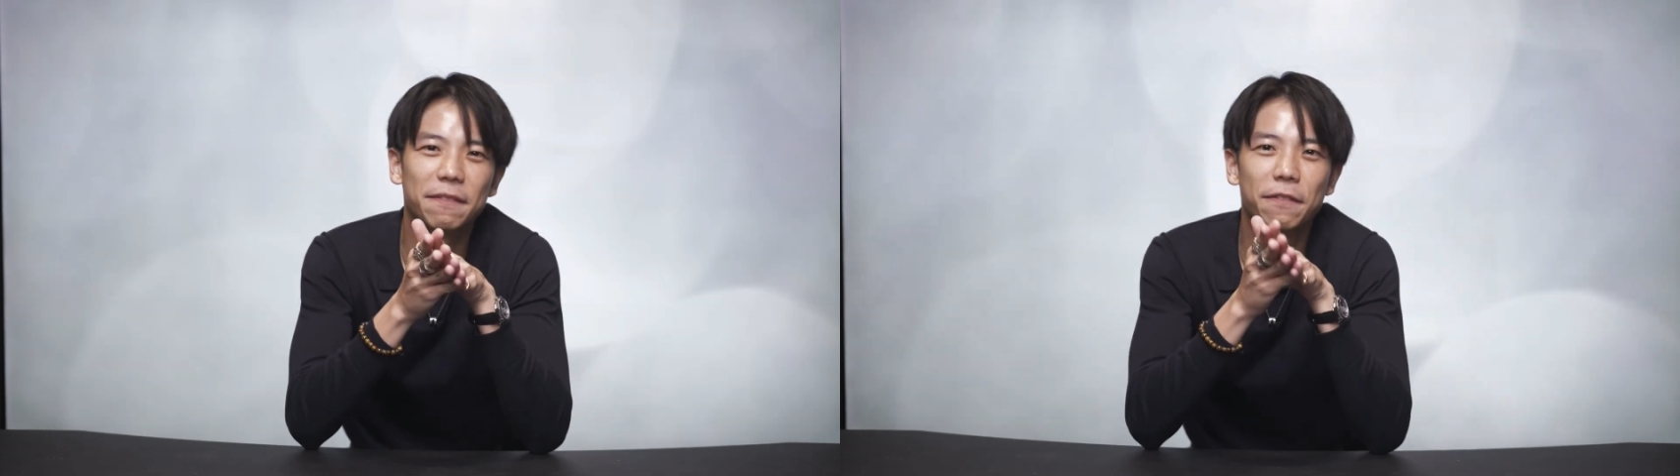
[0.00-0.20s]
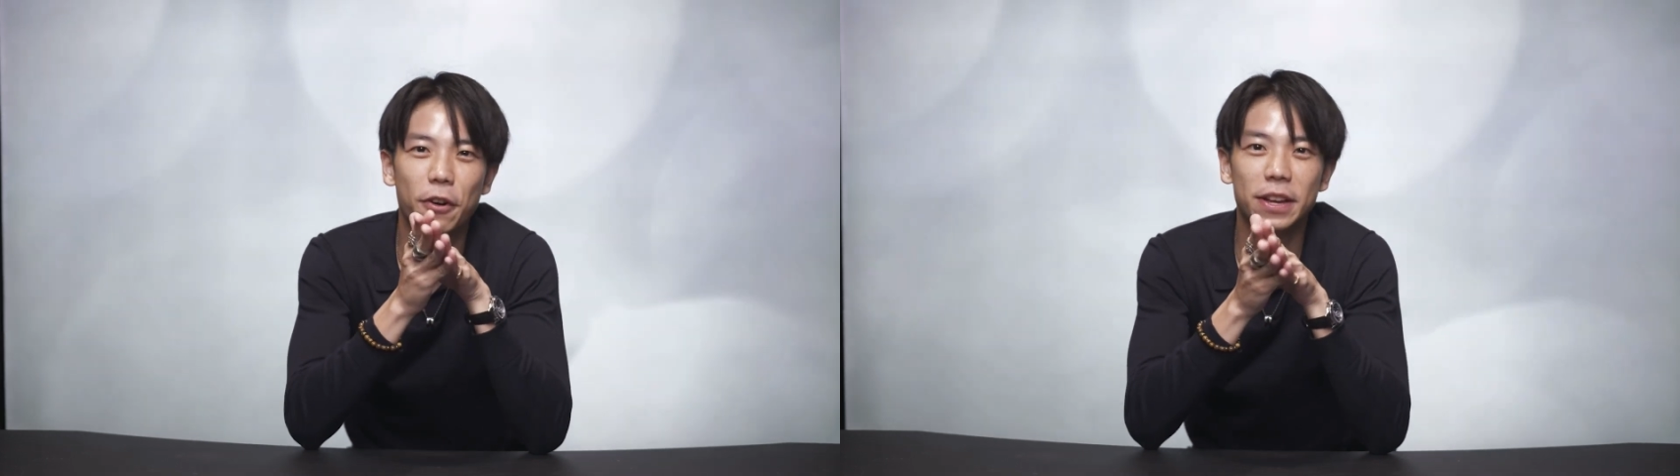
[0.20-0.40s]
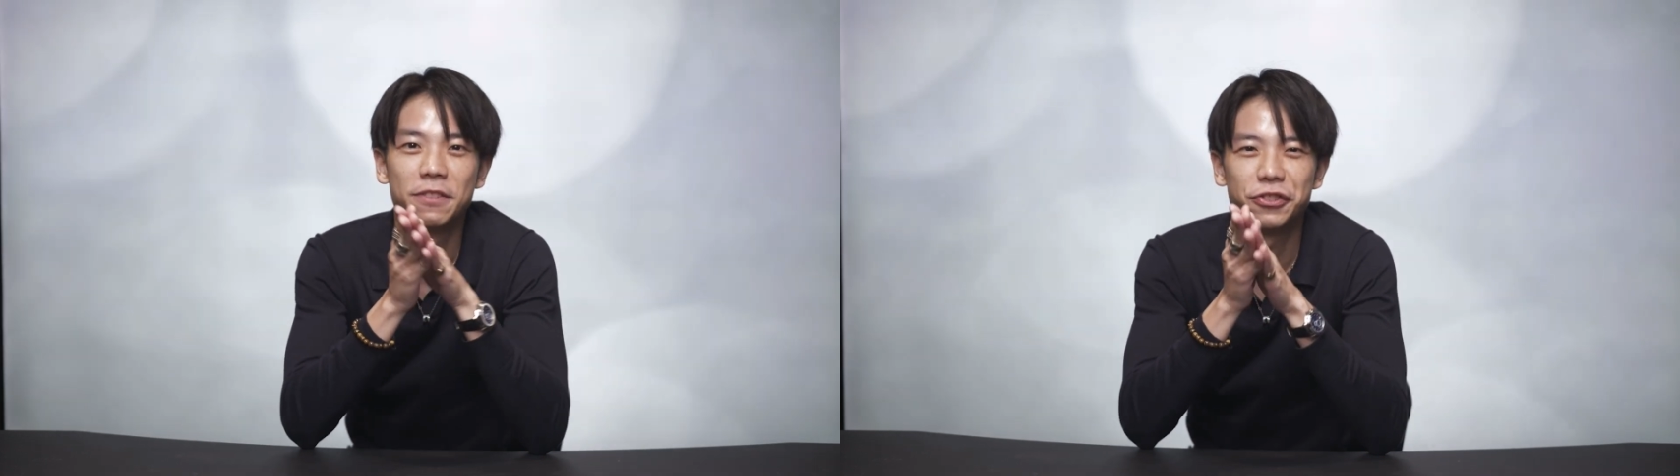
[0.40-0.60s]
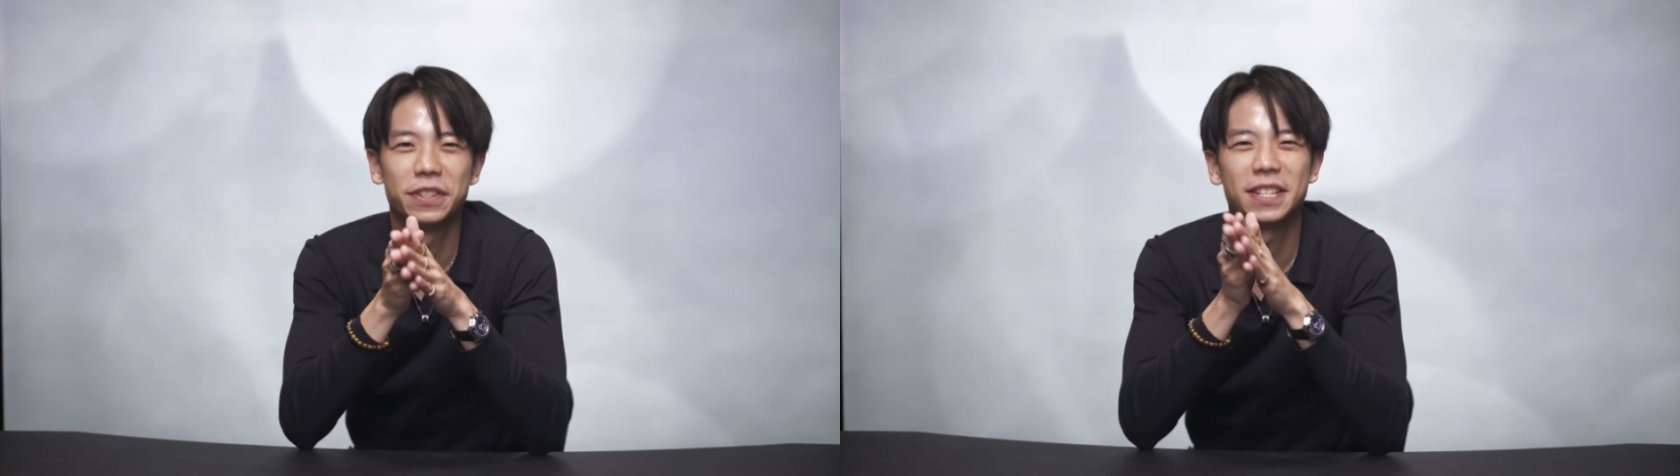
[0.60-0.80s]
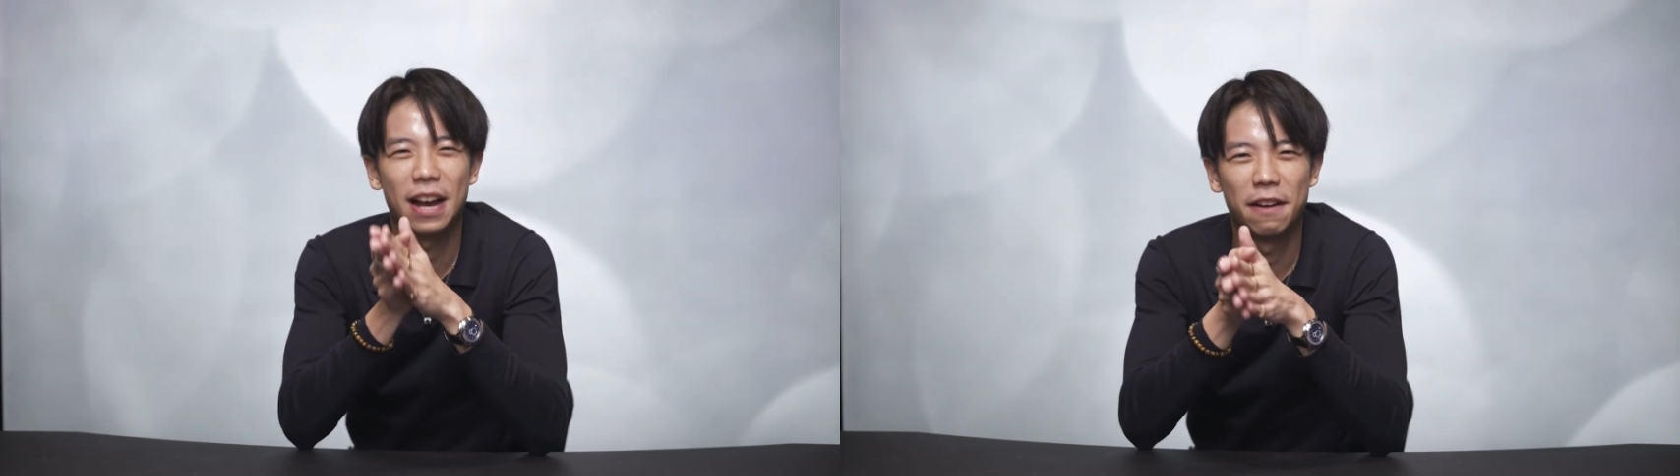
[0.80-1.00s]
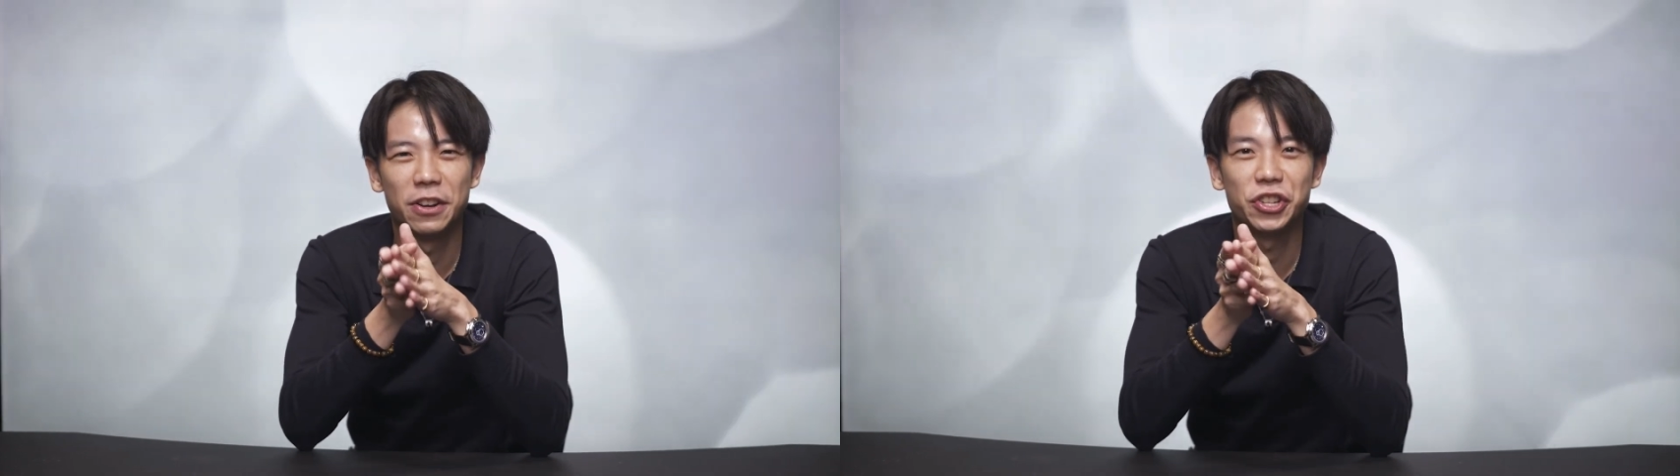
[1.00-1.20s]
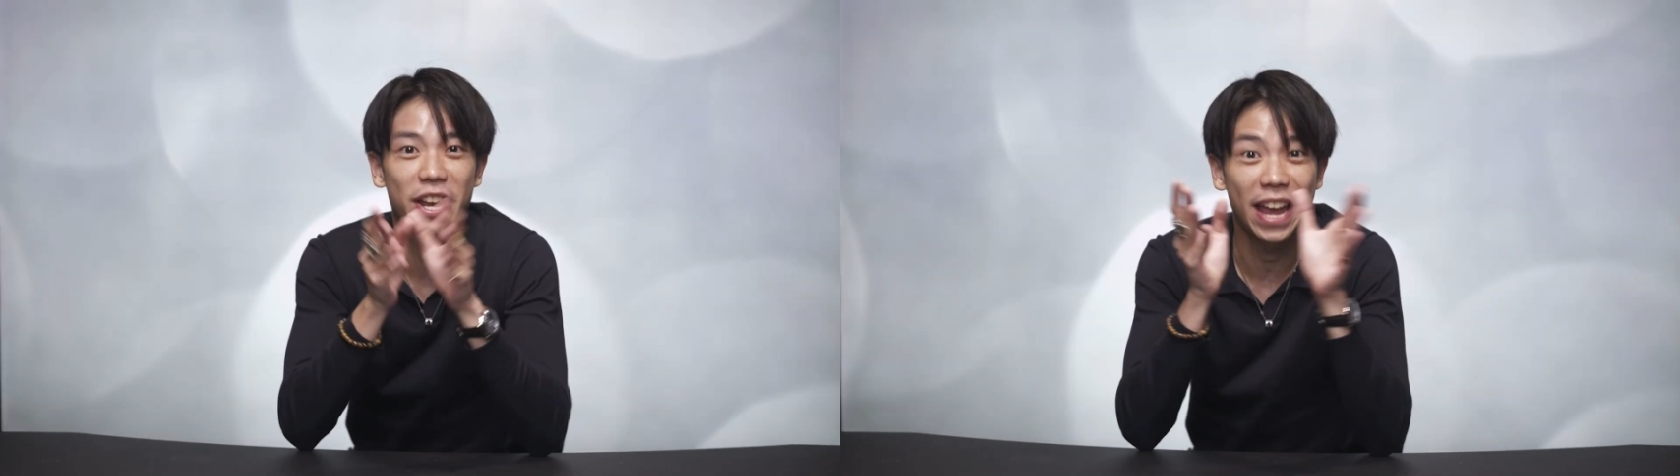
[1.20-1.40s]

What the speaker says: for insurance coverage